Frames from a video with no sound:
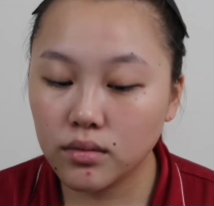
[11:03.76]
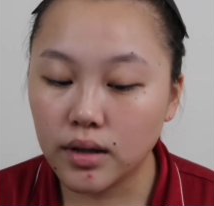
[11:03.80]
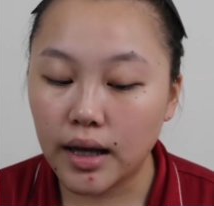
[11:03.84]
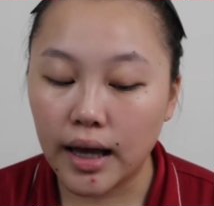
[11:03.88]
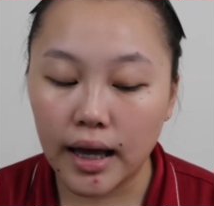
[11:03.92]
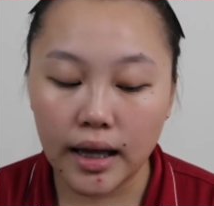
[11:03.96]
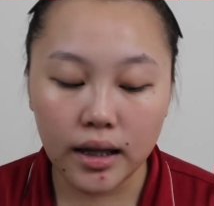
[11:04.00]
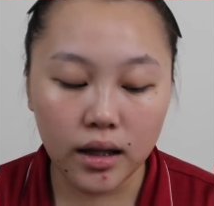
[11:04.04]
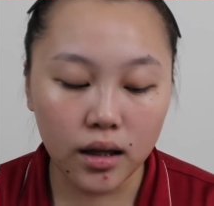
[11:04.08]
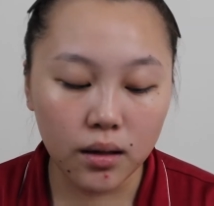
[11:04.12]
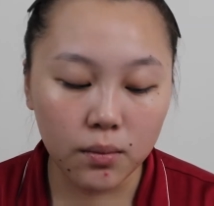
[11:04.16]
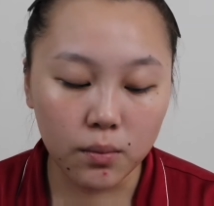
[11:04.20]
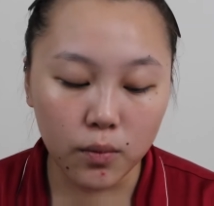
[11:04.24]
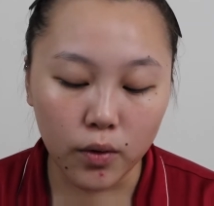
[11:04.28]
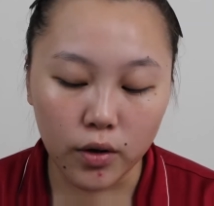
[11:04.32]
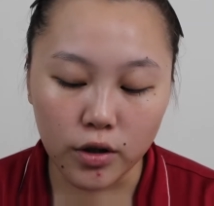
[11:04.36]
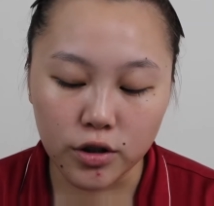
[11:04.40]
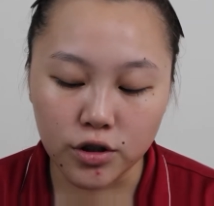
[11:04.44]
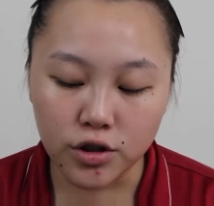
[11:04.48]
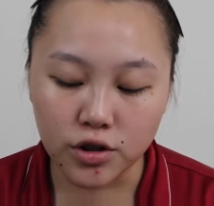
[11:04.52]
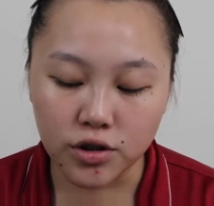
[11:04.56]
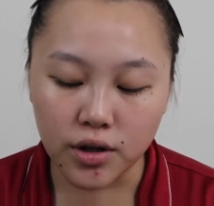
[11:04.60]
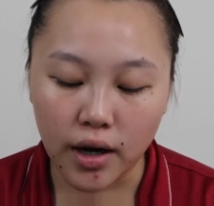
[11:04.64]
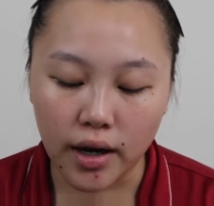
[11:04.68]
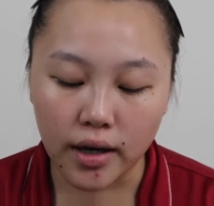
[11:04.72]
any
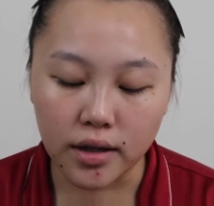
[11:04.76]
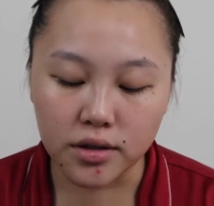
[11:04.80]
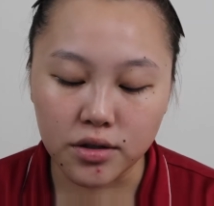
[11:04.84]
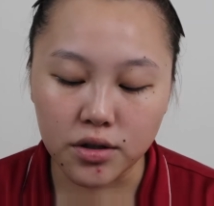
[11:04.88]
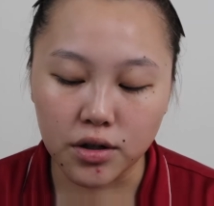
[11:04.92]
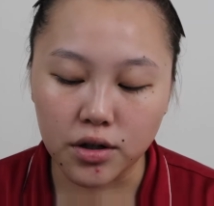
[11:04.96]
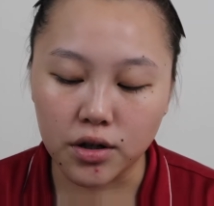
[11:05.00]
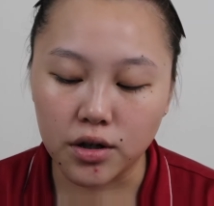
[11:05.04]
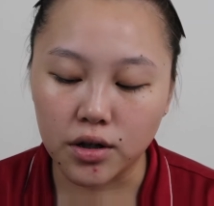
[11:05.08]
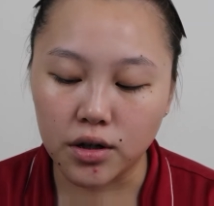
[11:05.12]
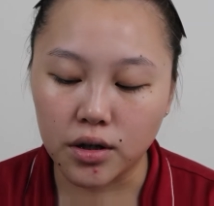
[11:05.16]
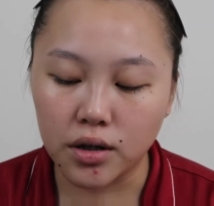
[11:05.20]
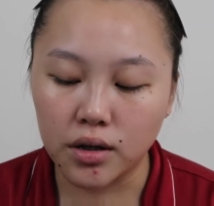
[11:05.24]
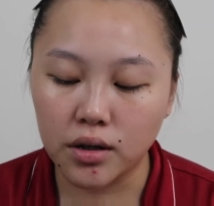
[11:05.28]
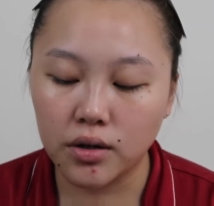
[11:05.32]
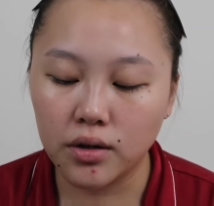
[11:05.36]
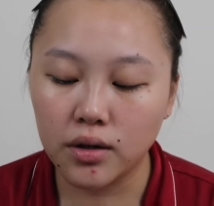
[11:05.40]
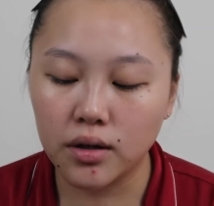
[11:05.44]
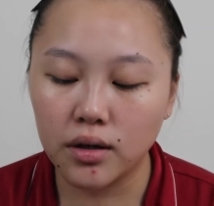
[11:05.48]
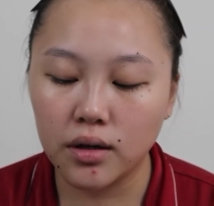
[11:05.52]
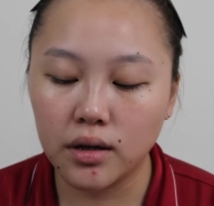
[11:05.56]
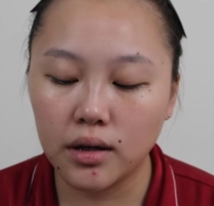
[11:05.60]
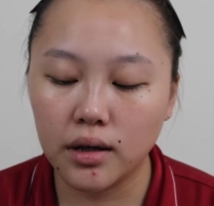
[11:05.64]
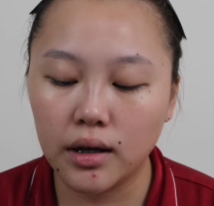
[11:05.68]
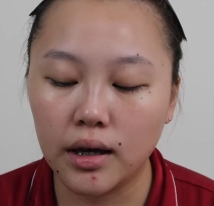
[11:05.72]
moisturizer
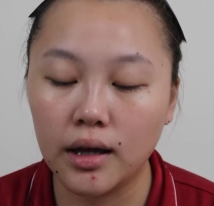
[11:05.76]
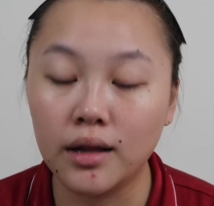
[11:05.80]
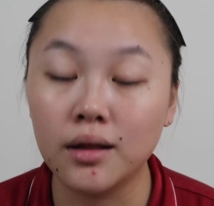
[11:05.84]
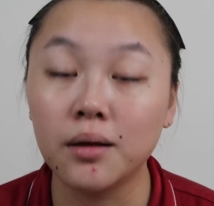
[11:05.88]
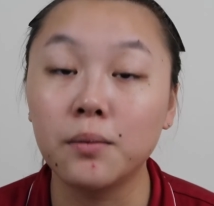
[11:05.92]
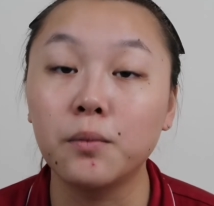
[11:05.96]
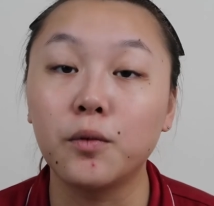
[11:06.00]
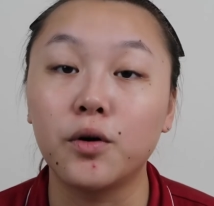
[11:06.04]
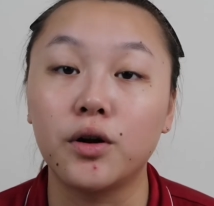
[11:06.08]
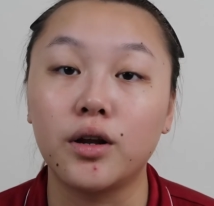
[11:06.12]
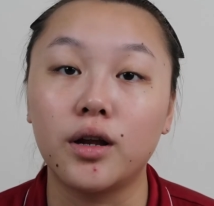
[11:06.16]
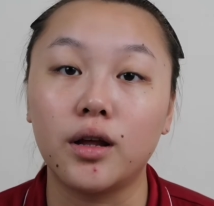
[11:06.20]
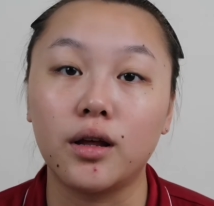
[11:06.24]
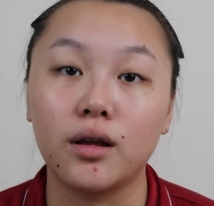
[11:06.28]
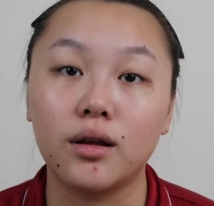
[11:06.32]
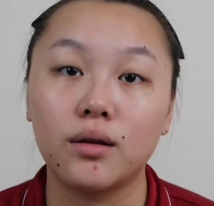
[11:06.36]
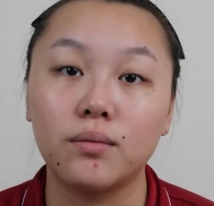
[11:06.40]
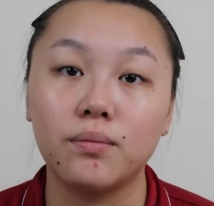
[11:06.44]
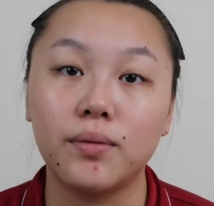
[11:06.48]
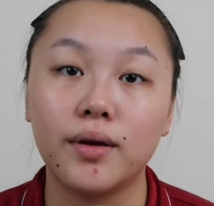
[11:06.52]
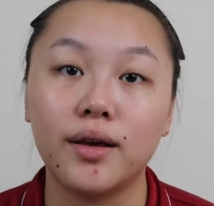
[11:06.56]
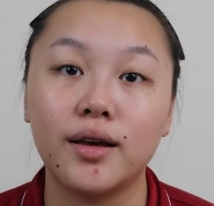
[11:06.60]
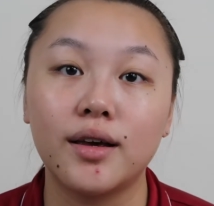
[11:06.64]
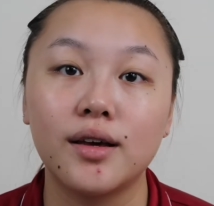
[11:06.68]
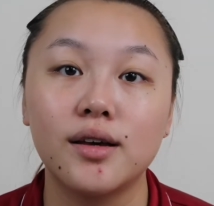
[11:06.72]
in the morning
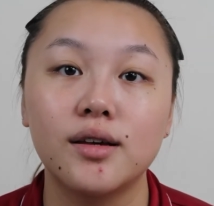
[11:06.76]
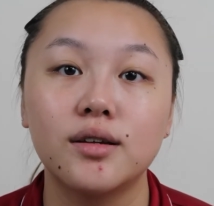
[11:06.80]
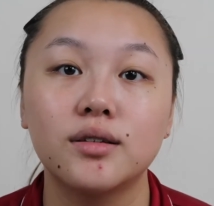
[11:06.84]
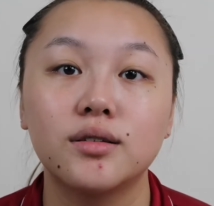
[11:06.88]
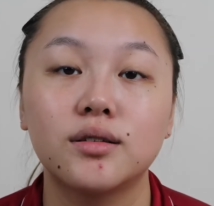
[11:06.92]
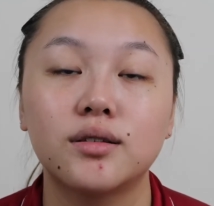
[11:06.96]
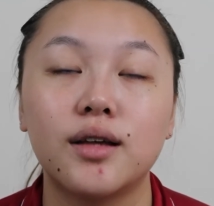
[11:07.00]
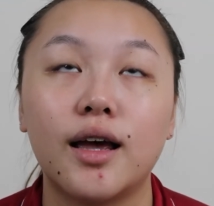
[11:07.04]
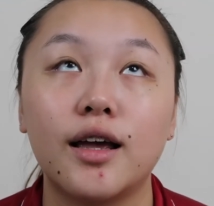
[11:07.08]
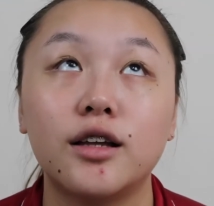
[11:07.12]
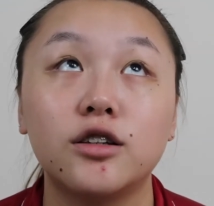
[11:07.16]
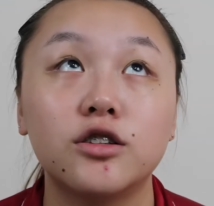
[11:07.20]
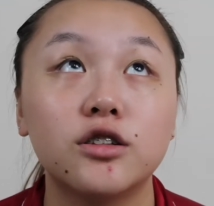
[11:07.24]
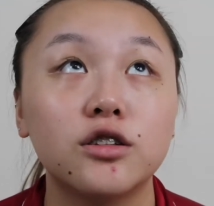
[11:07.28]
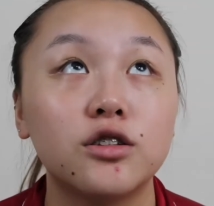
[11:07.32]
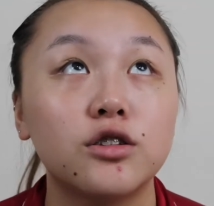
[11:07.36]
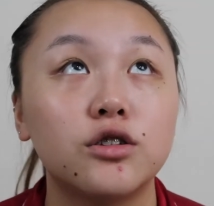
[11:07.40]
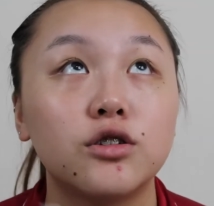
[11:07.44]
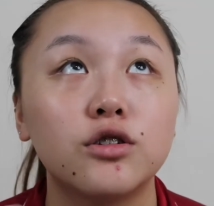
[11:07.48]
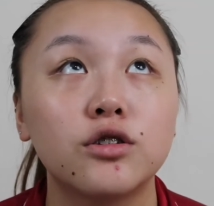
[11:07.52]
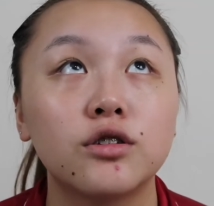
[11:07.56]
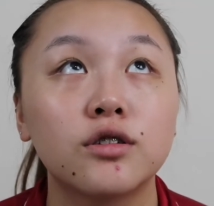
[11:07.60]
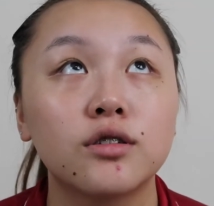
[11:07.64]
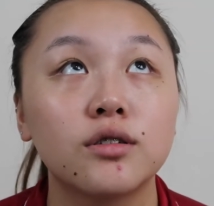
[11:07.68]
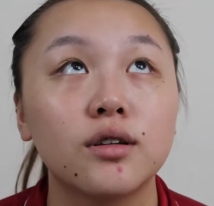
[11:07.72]
because I just
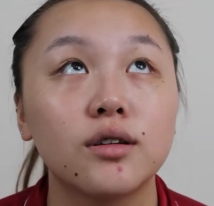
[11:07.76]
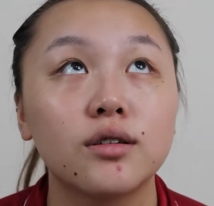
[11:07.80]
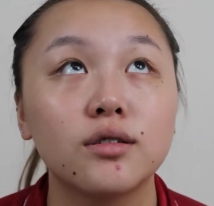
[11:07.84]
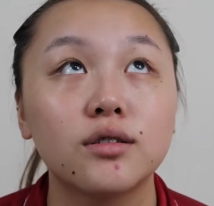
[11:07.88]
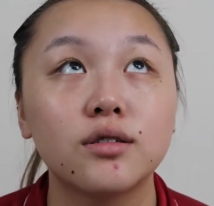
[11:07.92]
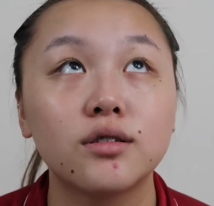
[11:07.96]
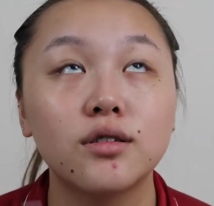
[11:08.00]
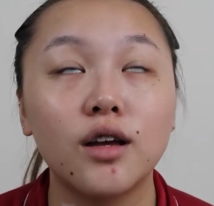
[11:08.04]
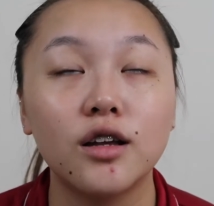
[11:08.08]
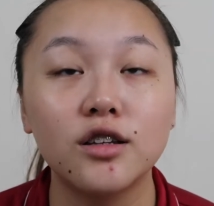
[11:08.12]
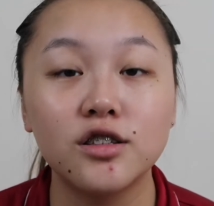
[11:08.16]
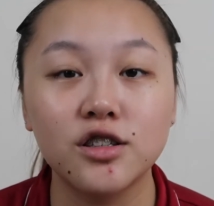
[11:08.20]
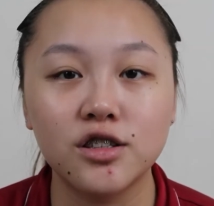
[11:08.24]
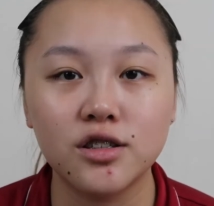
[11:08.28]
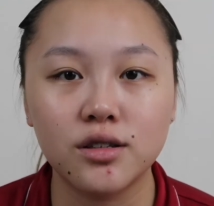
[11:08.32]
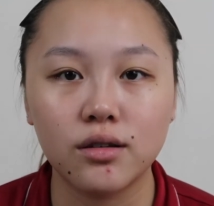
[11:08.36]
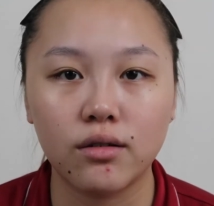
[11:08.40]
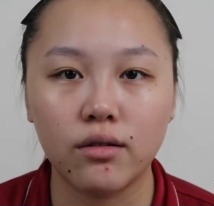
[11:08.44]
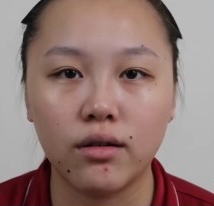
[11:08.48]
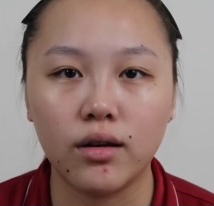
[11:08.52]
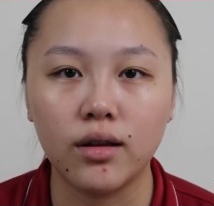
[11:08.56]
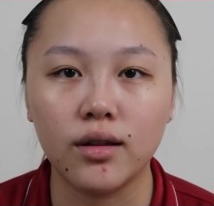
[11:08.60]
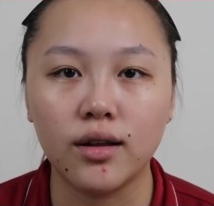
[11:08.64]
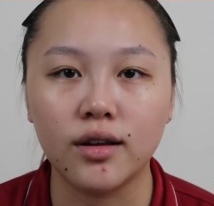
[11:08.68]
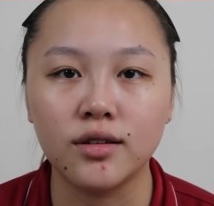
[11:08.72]
use
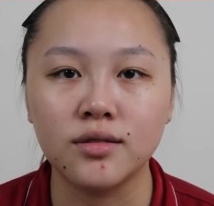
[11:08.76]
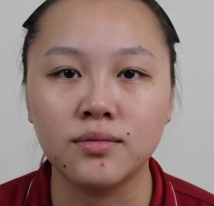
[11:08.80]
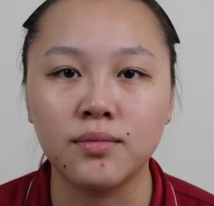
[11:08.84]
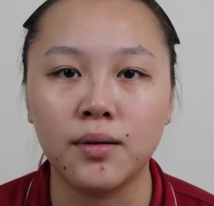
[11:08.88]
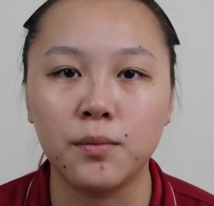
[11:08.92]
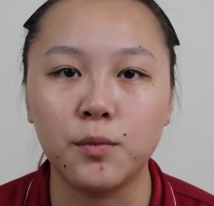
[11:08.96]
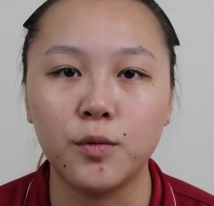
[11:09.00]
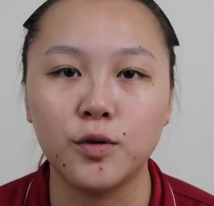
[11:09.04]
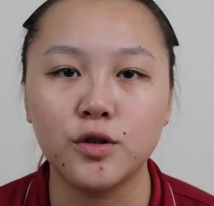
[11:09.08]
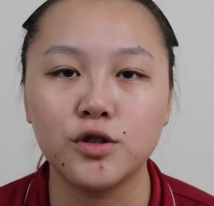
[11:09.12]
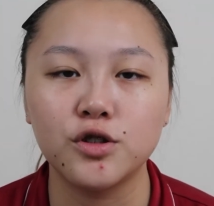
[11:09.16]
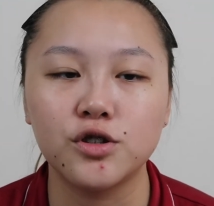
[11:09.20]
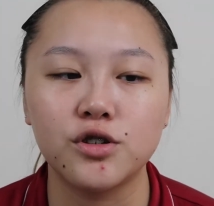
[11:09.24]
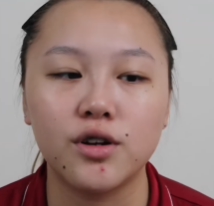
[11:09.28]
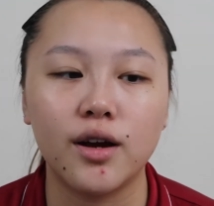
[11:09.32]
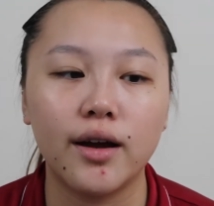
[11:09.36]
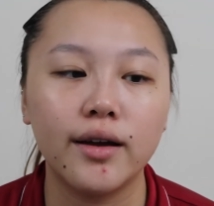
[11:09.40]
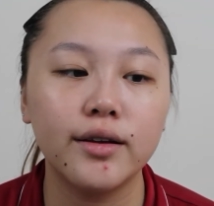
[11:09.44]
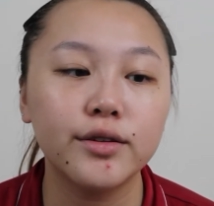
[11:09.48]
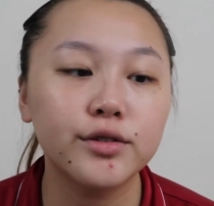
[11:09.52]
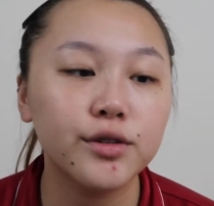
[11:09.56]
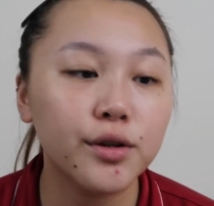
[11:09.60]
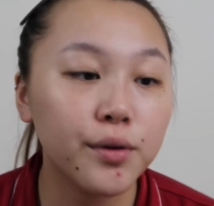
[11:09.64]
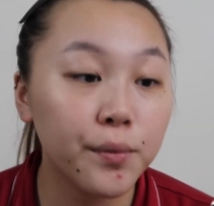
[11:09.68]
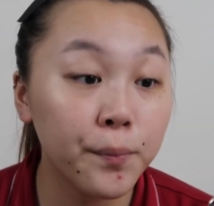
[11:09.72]
sunscreen as my
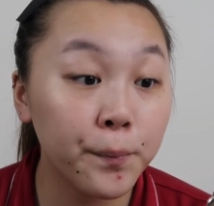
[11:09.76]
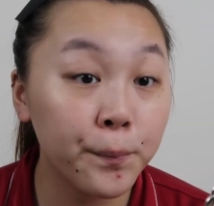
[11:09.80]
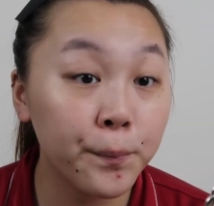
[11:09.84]
moisturizer.